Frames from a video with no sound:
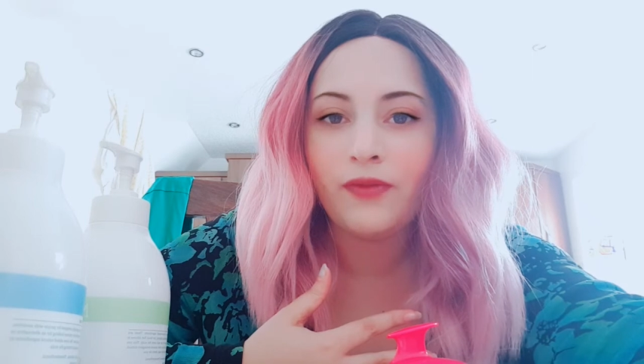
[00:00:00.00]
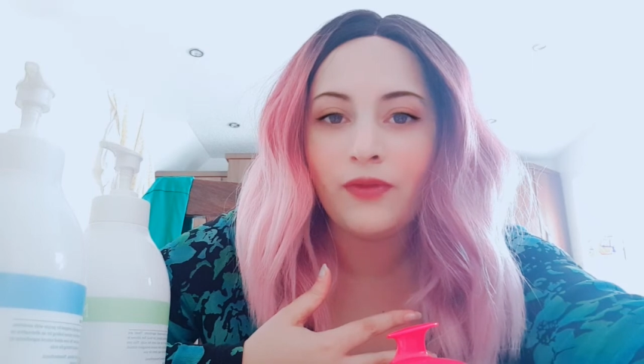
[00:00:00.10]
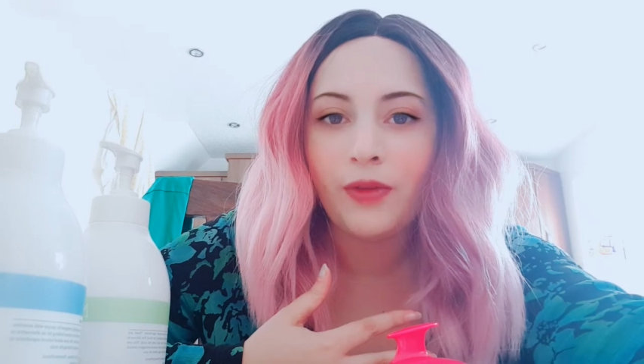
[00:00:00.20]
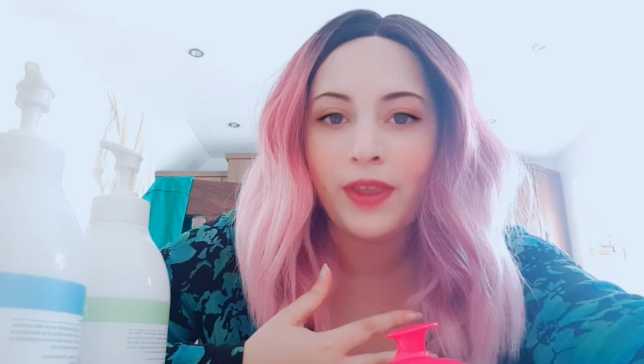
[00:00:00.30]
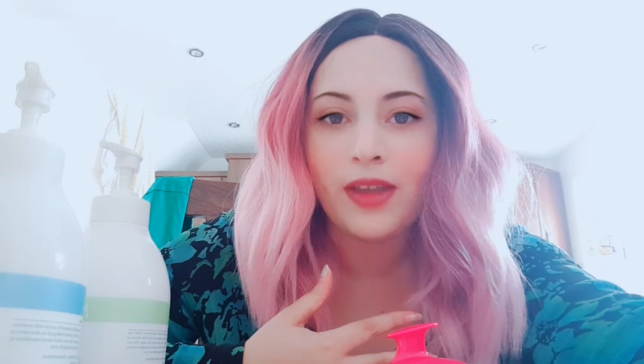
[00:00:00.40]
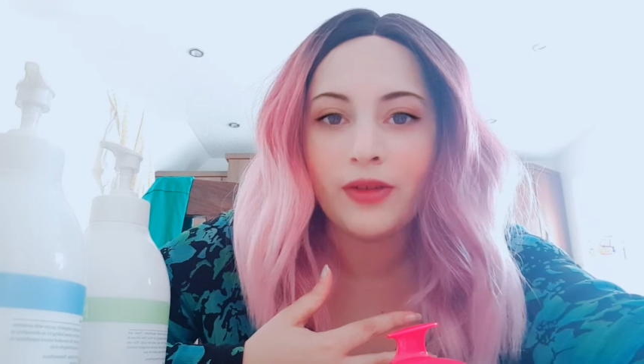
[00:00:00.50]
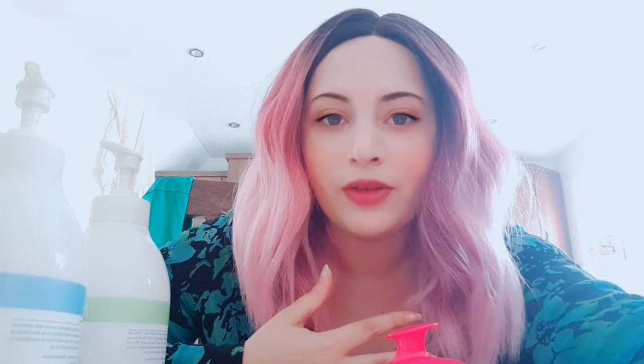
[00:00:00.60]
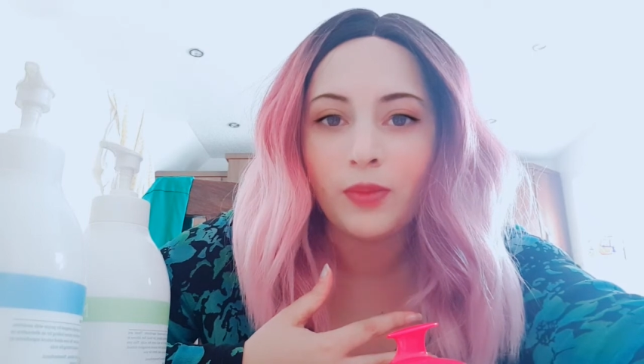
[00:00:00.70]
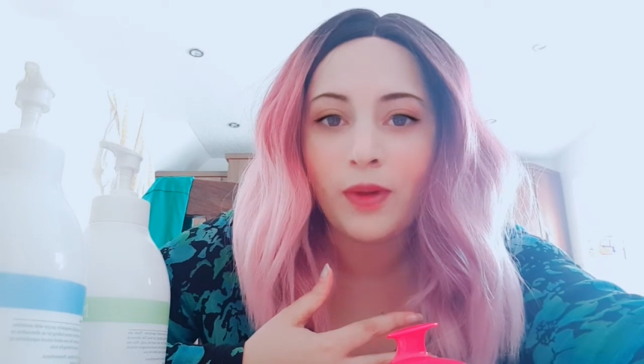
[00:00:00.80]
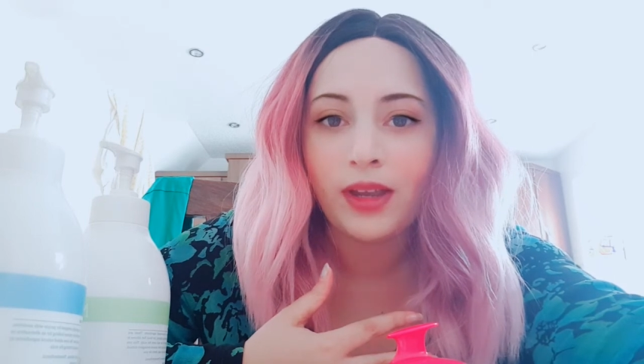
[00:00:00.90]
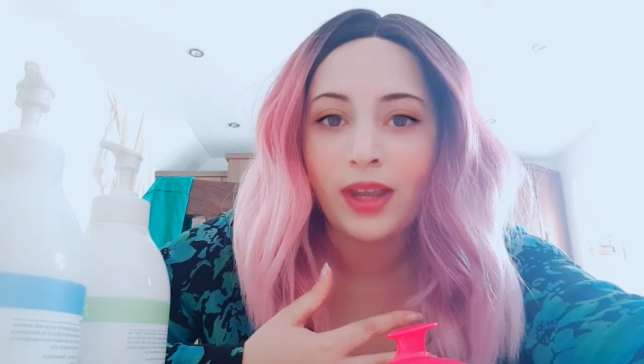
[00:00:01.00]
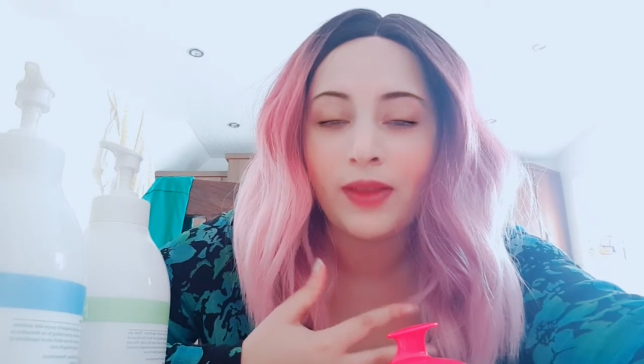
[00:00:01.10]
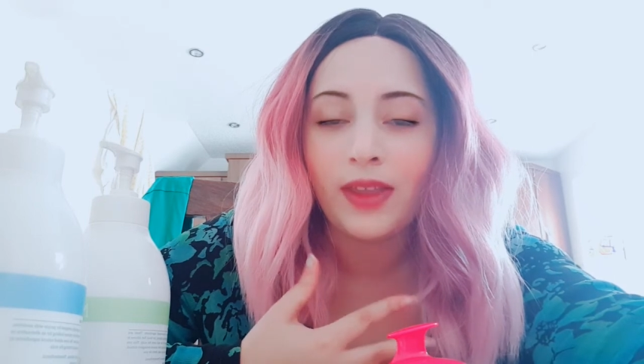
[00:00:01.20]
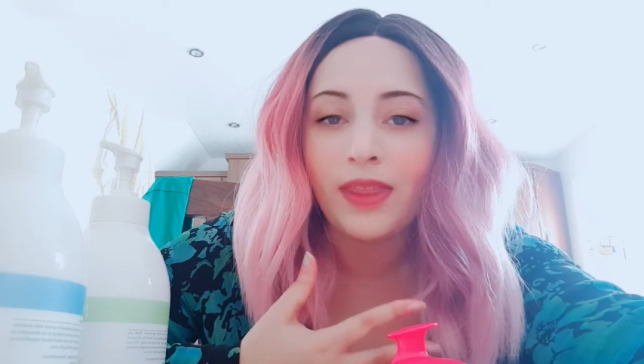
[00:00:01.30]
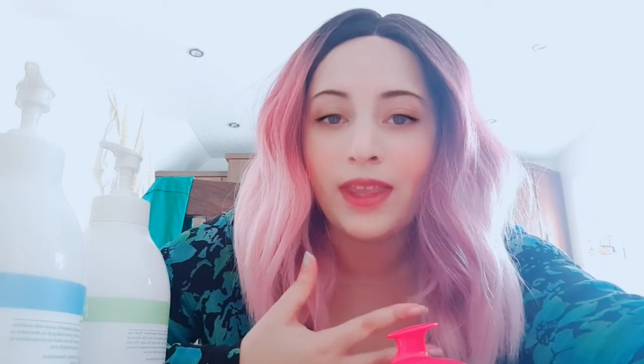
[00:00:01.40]
nothing else is working,
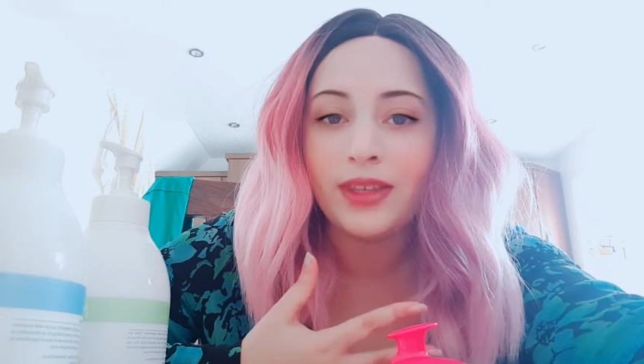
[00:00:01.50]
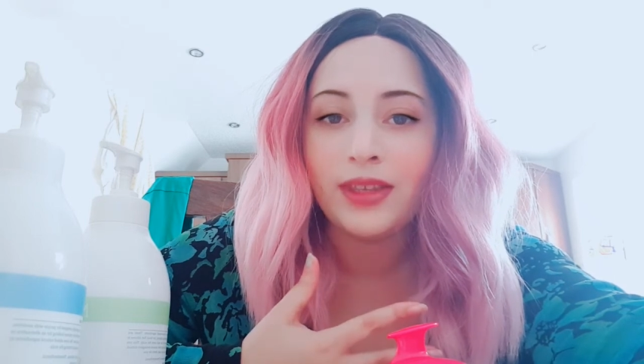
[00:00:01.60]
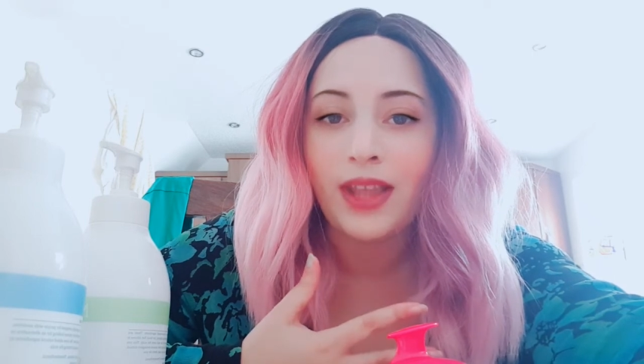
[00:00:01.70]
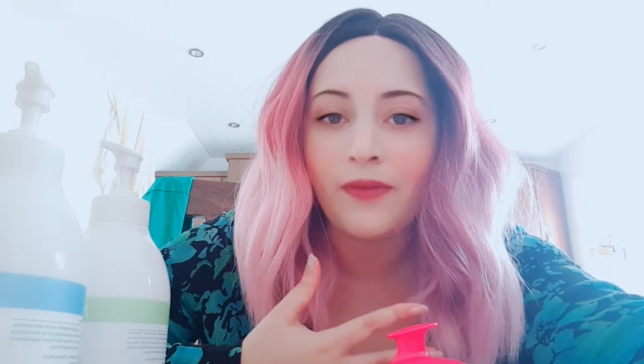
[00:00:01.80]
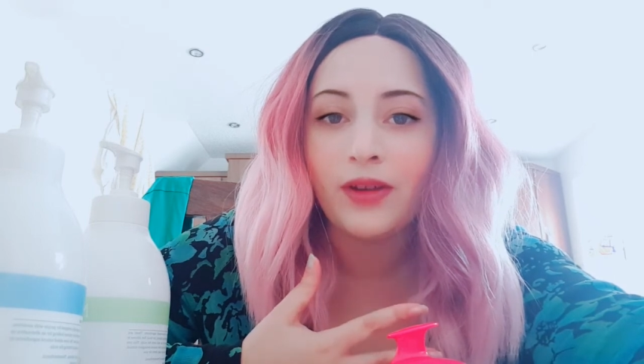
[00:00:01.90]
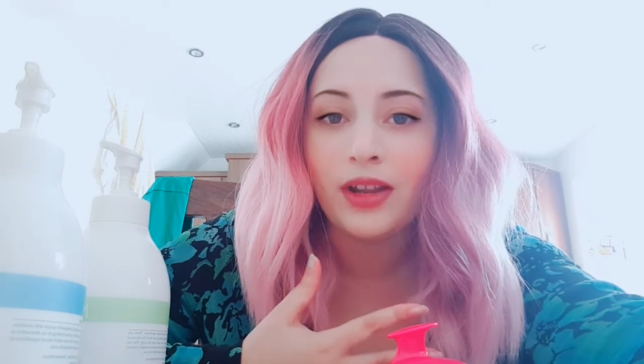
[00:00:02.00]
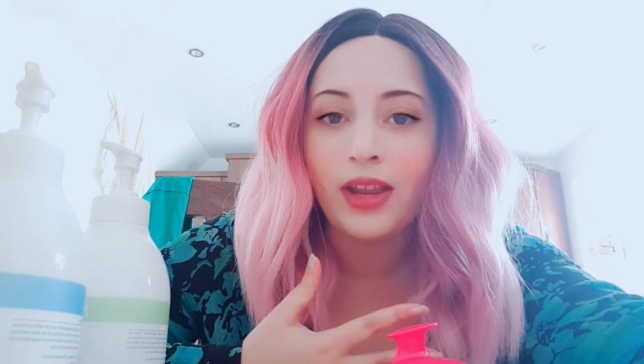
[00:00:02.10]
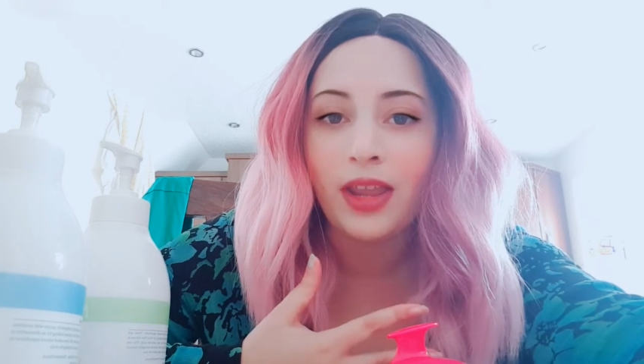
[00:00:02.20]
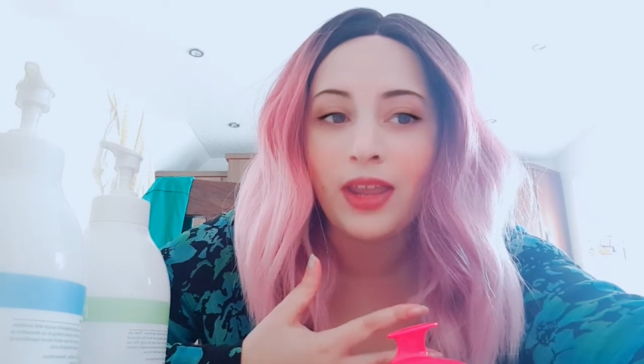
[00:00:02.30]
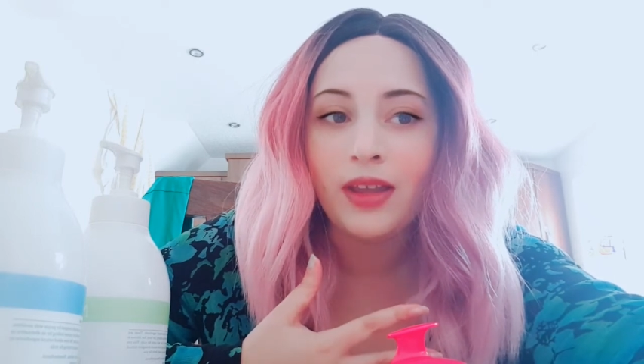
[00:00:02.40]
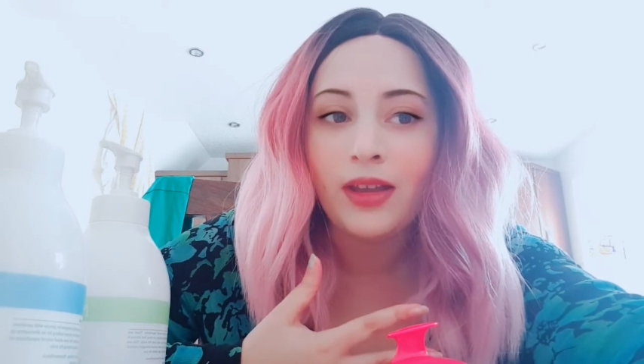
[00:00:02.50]
then this is definitely